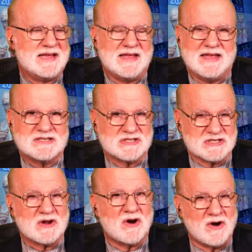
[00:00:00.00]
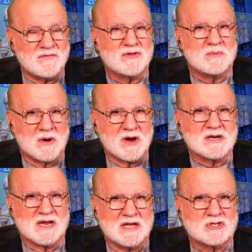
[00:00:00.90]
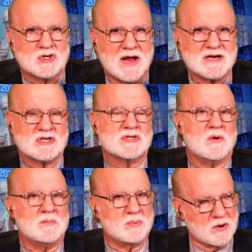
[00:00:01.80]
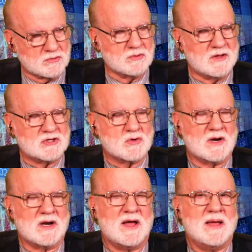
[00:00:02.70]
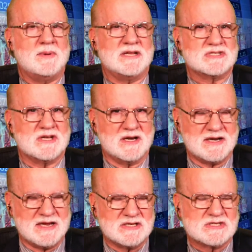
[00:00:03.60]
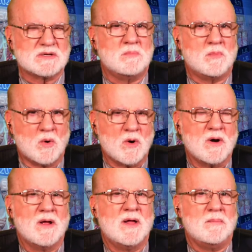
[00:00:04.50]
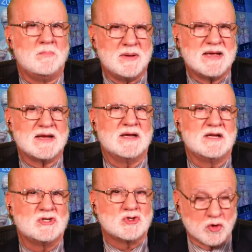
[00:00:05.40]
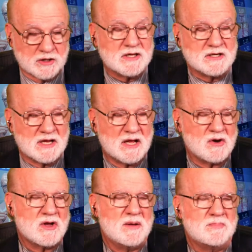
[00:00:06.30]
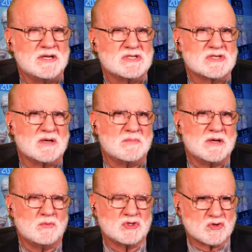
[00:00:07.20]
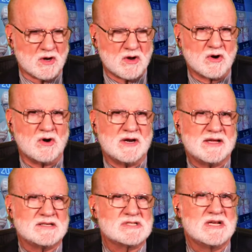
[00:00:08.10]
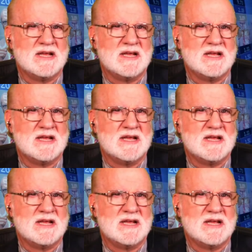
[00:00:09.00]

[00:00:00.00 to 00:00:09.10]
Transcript: it's just hard for the market to get traction. So it broke through that trend line, but it's going to need some more big trillion-dollar companies to come in with strong earnings